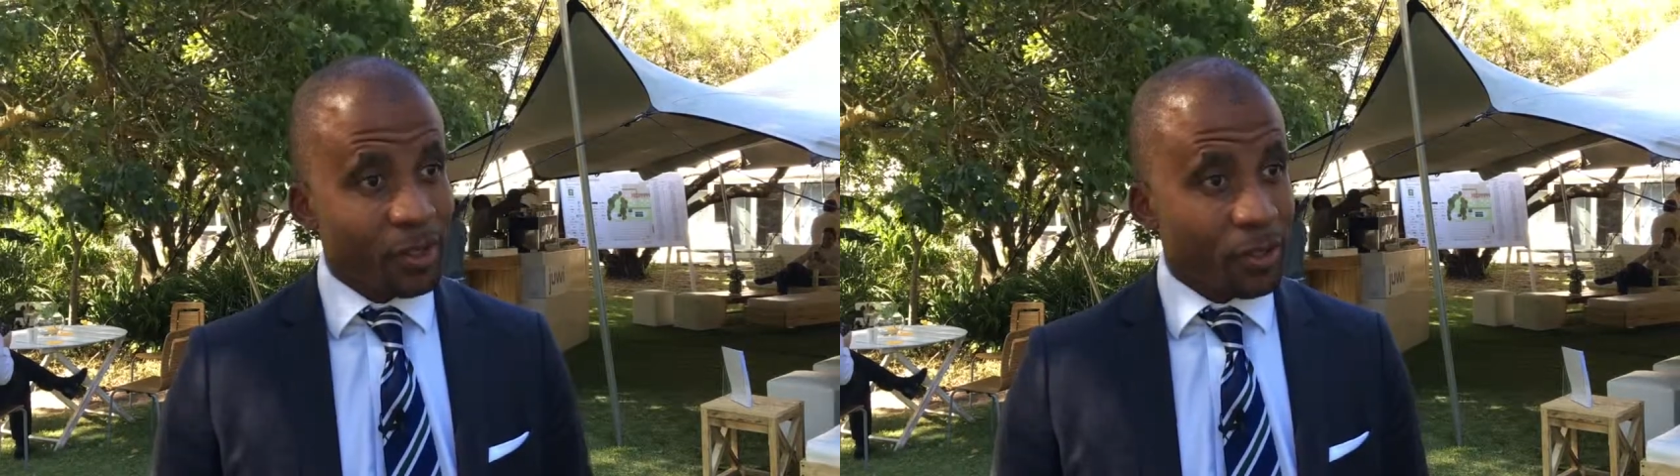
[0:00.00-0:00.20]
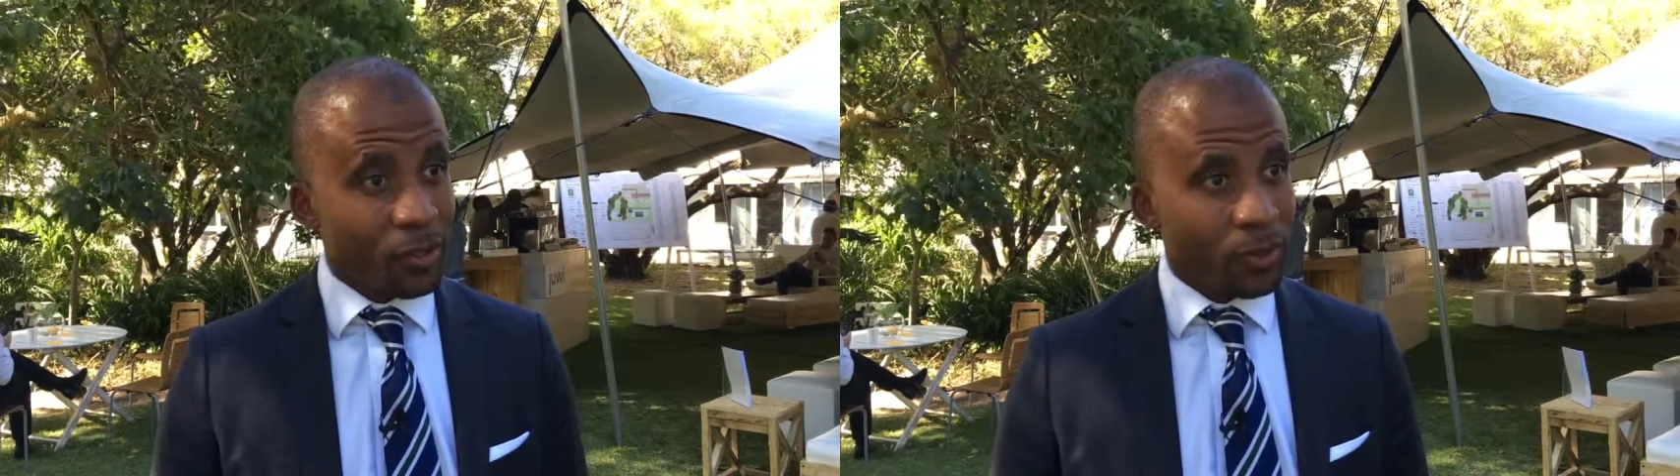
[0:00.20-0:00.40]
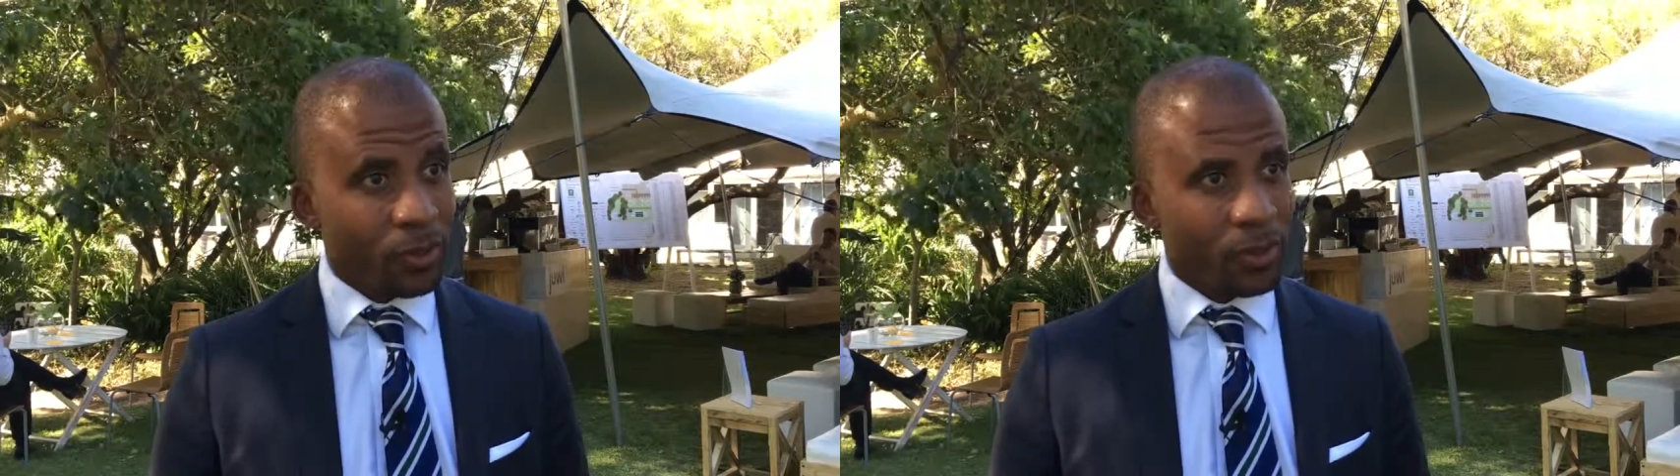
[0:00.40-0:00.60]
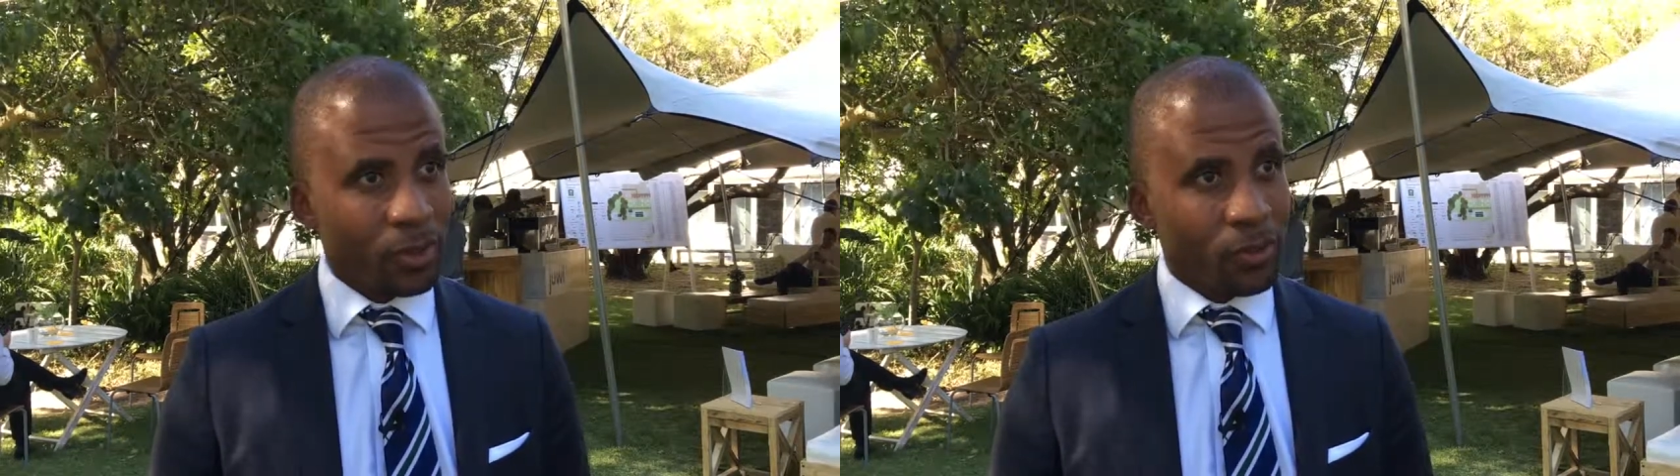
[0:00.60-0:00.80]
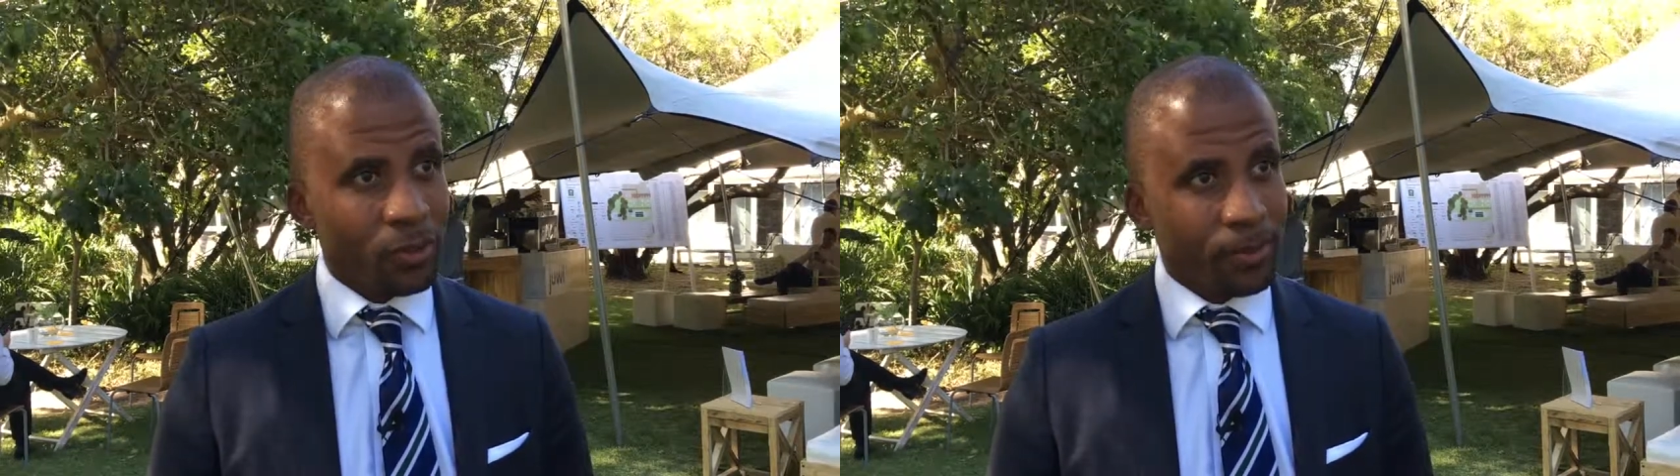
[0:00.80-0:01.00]
and our growth
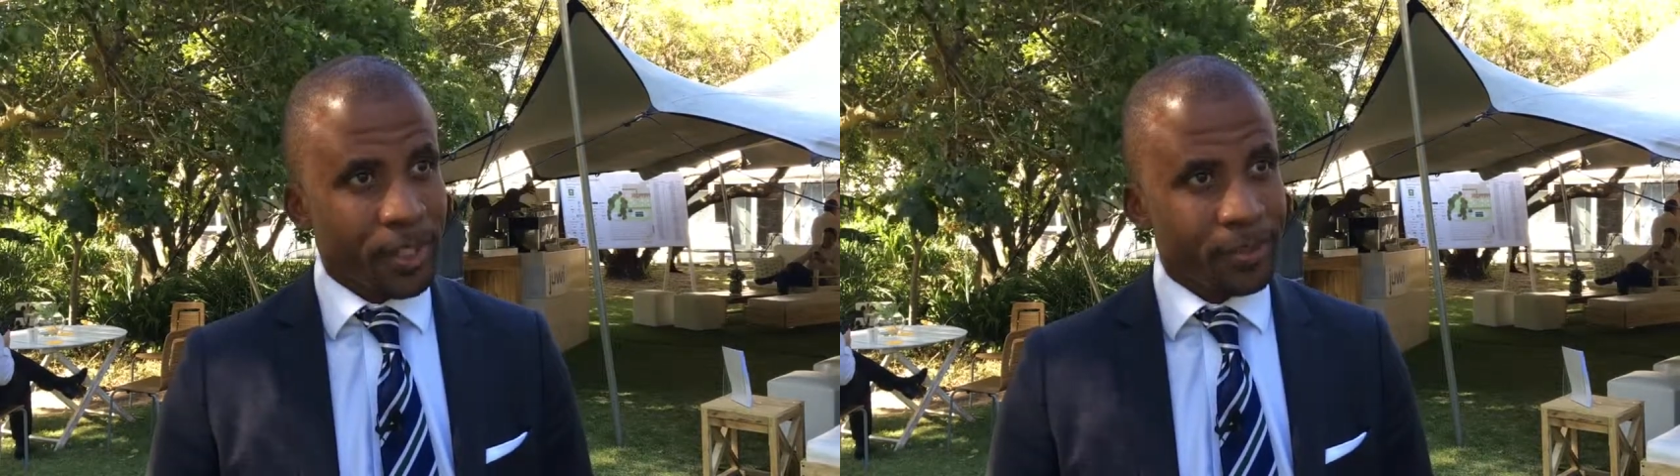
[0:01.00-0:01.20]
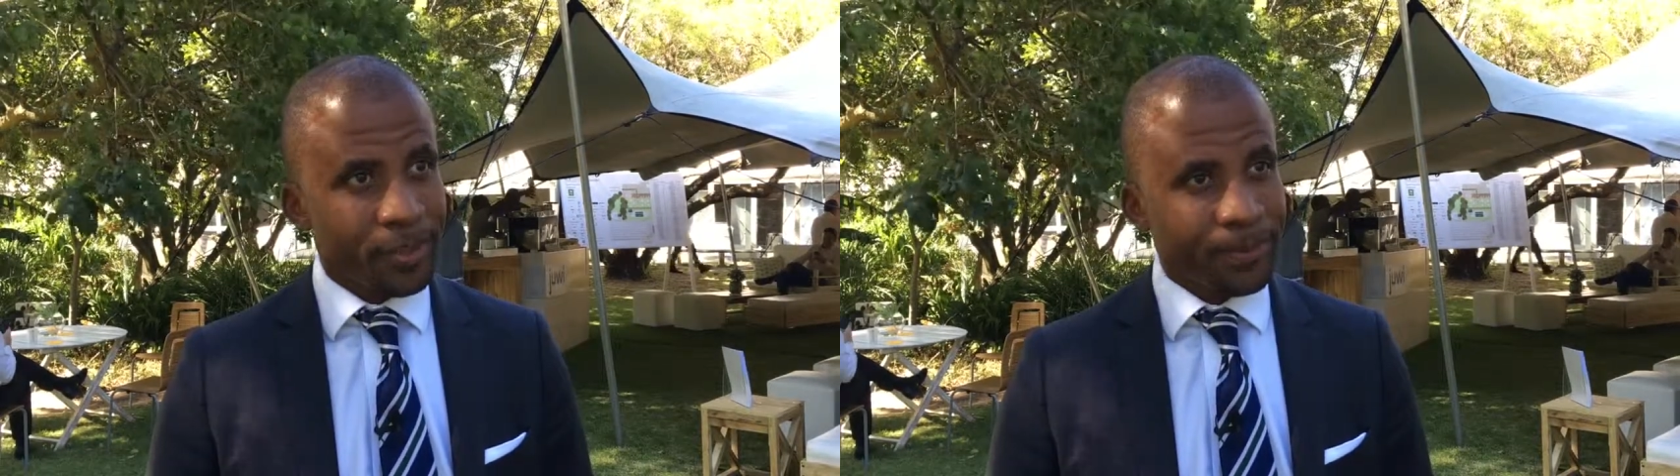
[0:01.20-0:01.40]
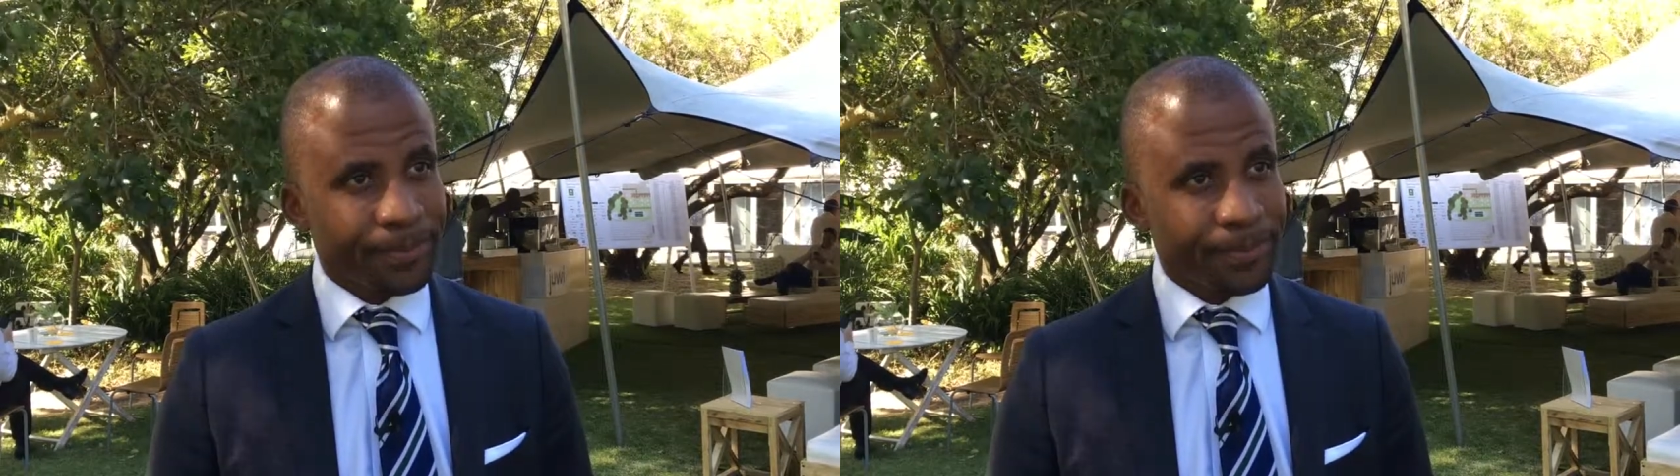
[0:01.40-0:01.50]
our growth plans.